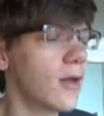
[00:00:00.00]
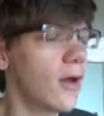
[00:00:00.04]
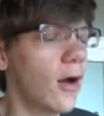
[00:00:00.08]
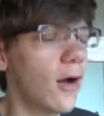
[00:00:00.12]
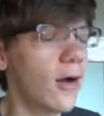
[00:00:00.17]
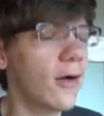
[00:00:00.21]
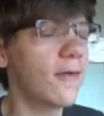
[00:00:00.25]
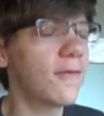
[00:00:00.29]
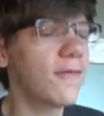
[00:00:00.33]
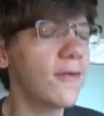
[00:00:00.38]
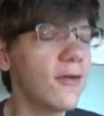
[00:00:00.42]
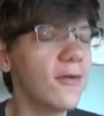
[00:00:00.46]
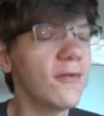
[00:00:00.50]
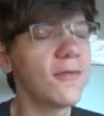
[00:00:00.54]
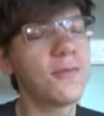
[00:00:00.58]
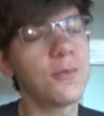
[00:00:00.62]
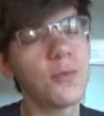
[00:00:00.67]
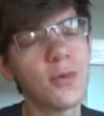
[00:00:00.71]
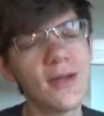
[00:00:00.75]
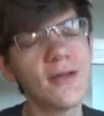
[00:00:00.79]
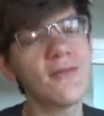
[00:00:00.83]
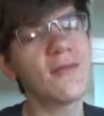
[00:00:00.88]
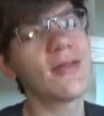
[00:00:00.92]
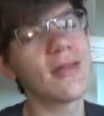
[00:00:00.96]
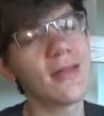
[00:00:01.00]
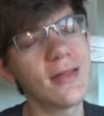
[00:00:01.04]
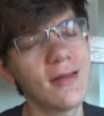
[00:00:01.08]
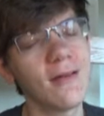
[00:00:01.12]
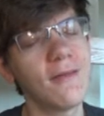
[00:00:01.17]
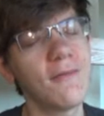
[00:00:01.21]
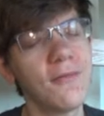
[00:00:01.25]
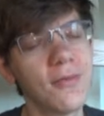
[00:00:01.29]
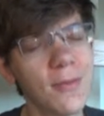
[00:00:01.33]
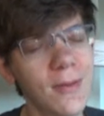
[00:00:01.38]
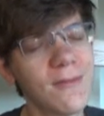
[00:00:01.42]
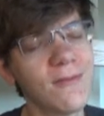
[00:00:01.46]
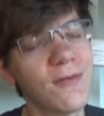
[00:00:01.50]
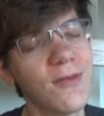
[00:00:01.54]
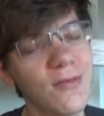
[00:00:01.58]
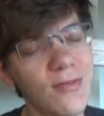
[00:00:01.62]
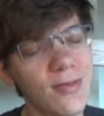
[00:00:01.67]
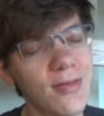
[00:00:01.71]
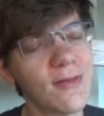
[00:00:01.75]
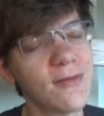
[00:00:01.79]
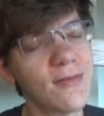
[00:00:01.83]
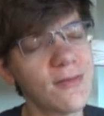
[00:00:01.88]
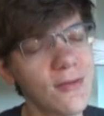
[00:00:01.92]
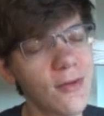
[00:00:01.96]
or if you have
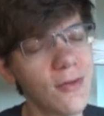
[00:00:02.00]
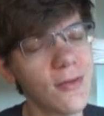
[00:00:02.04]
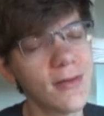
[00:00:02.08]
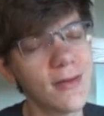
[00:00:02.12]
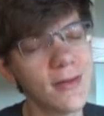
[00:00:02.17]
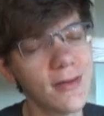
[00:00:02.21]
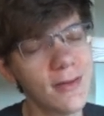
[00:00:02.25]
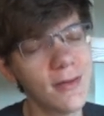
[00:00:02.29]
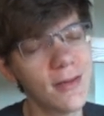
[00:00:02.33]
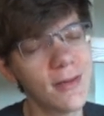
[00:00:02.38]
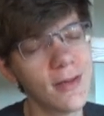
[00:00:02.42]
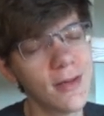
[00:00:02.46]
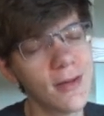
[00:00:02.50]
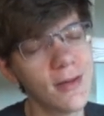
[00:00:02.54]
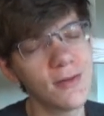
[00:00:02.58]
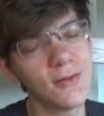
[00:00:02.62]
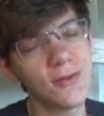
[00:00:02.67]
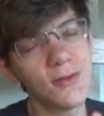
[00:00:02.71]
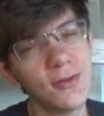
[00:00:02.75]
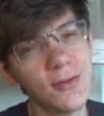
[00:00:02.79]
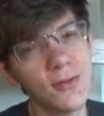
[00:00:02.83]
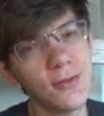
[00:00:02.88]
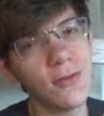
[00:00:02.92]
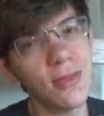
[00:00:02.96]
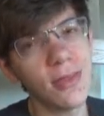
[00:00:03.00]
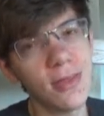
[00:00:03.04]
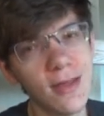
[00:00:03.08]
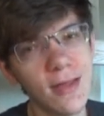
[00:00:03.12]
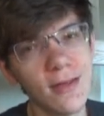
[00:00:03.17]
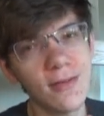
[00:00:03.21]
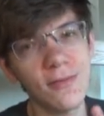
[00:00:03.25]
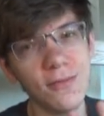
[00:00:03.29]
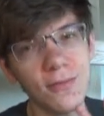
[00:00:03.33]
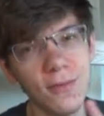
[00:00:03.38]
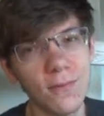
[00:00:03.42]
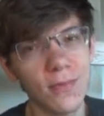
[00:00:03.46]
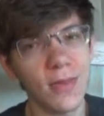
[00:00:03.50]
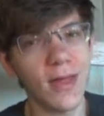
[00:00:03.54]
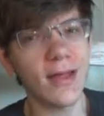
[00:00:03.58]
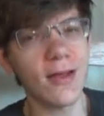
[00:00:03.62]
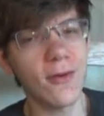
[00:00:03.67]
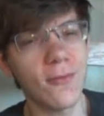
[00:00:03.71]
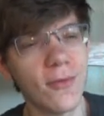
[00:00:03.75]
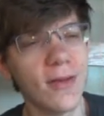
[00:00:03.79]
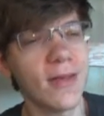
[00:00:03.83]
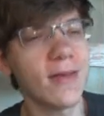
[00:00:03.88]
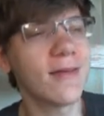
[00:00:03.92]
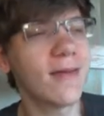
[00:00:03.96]
previously stolen two things from like
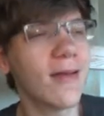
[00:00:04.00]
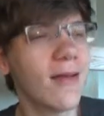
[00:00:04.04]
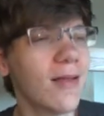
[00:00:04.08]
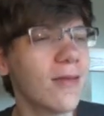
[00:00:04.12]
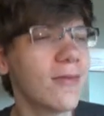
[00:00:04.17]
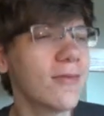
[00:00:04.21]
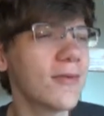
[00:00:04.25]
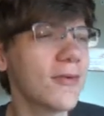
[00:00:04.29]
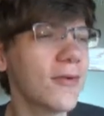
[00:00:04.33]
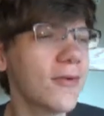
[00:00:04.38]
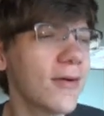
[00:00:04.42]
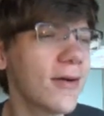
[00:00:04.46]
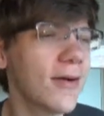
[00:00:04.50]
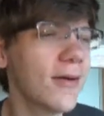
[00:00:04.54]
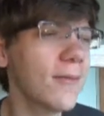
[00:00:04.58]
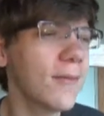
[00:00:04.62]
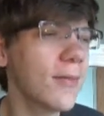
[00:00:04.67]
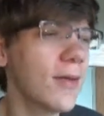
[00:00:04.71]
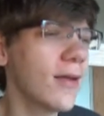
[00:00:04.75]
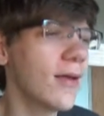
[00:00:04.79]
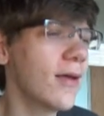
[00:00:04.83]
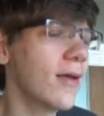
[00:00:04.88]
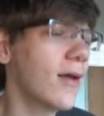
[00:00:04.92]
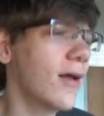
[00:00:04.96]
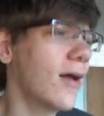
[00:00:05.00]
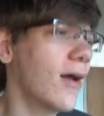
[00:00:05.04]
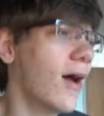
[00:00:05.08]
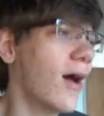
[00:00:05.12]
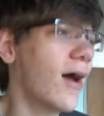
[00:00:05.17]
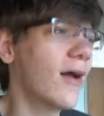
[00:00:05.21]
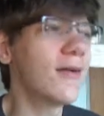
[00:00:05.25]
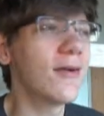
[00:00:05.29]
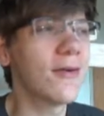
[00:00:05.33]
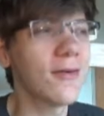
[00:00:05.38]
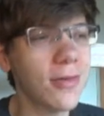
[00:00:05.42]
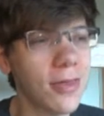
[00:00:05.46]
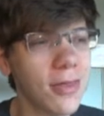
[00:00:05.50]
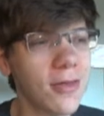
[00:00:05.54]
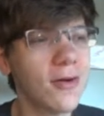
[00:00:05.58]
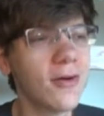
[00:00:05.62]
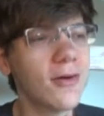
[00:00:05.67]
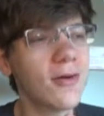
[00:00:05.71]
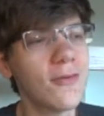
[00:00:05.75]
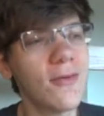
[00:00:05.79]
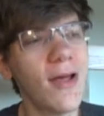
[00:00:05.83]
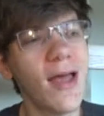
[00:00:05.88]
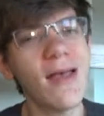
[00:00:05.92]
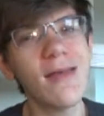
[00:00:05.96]
a retail store, on your
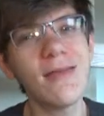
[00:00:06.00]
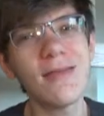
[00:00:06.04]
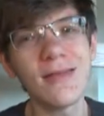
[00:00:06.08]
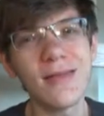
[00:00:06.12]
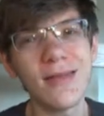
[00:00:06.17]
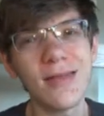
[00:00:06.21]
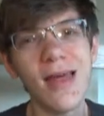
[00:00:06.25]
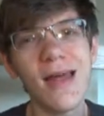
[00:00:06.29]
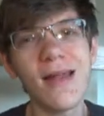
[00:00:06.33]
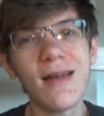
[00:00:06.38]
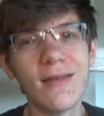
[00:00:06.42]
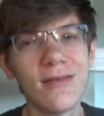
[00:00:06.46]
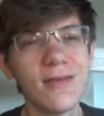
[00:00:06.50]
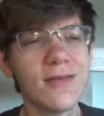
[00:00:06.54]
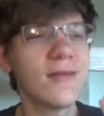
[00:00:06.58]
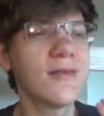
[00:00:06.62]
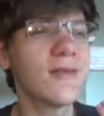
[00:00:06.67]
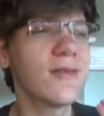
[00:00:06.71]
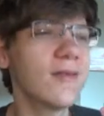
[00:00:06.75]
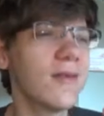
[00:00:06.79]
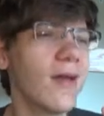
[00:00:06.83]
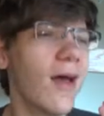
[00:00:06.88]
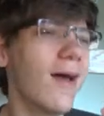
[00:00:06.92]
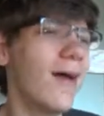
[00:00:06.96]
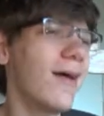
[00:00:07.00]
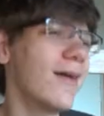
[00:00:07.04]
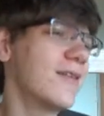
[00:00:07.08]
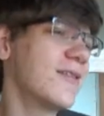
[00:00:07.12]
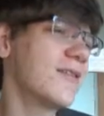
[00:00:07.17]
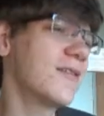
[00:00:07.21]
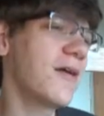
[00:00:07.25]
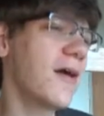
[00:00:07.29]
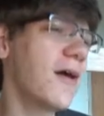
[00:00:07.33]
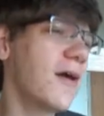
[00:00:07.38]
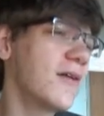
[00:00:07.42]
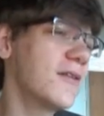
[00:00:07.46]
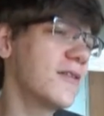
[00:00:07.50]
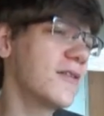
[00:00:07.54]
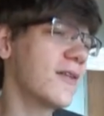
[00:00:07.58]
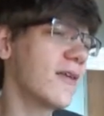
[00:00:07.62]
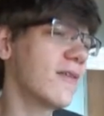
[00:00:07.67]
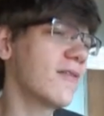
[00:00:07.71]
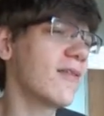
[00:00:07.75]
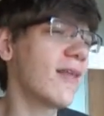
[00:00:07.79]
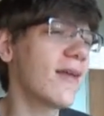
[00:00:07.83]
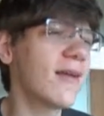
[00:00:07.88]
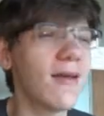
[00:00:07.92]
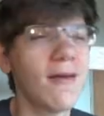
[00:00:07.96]
third arrest, that is charged
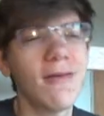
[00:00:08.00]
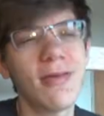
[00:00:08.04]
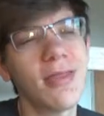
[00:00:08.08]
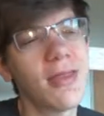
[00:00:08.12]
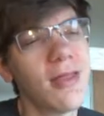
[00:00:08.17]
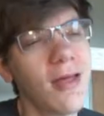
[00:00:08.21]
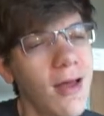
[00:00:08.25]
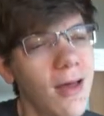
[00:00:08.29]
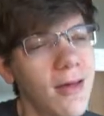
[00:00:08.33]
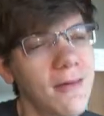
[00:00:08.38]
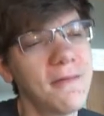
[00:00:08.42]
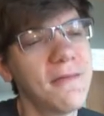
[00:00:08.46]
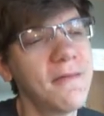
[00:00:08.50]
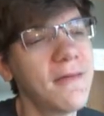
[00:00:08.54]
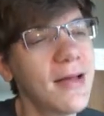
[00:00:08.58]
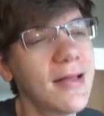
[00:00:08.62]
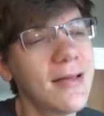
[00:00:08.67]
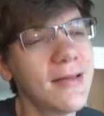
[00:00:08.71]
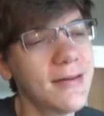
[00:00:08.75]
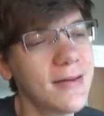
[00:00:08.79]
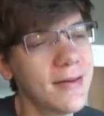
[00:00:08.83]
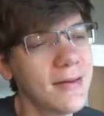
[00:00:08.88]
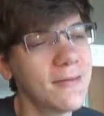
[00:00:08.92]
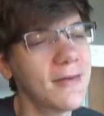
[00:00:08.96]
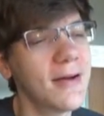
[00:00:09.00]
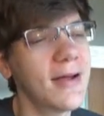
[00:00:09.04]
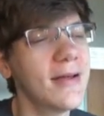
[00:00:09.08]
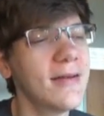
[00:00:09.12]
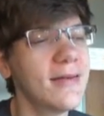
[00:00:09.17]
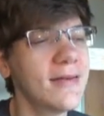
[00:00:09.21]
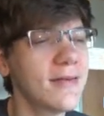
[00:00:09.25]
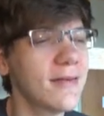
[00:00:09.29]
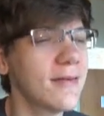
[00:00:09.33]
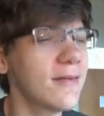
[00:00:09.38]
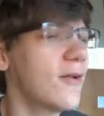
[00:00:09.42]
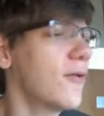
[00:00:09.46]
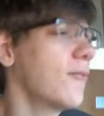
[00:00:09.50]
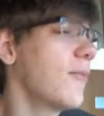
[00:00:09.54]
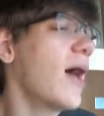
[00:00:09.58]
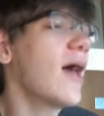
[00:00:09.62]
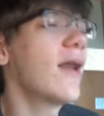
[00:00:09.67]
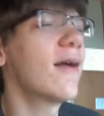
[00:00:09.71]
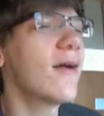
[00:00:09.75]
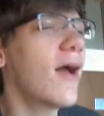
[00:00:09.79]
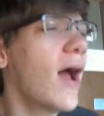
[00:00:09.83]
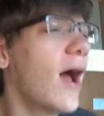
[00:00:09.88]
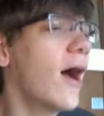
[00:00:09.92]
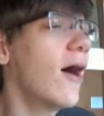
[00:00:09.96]
as like a felony, right? No
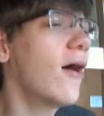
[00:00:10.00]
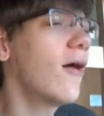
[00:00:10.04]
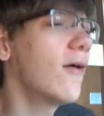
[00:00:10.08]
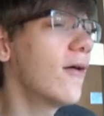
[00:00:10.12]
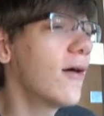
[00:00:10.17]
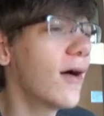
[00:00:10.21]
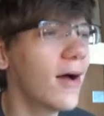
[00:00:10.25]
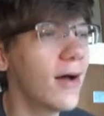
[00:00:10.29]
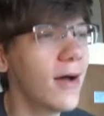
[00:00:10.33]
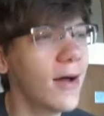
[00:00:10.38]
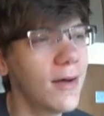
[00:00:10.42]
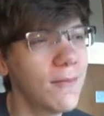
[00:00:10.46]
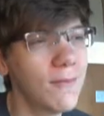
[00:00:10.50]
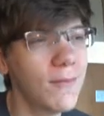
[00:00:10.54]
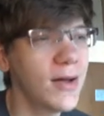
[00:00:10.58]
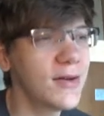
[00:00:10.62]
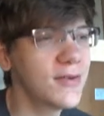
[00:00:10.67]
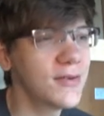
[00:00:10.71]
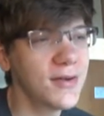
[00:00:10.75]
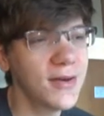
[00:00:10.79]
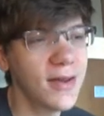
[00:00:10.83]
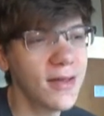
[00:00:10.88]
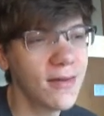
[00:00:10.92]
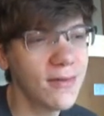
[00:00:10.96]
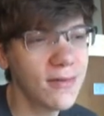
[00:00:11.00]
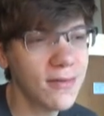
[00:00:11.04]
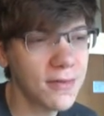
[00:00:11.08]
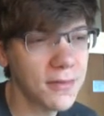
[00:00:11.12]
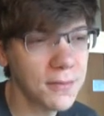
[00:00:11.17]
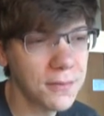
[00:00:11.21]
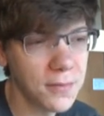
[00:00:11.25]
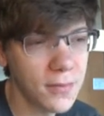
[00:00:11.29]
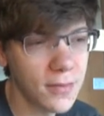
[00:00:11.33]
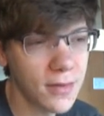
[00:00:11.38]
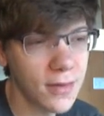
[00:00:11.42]
matter how much it is,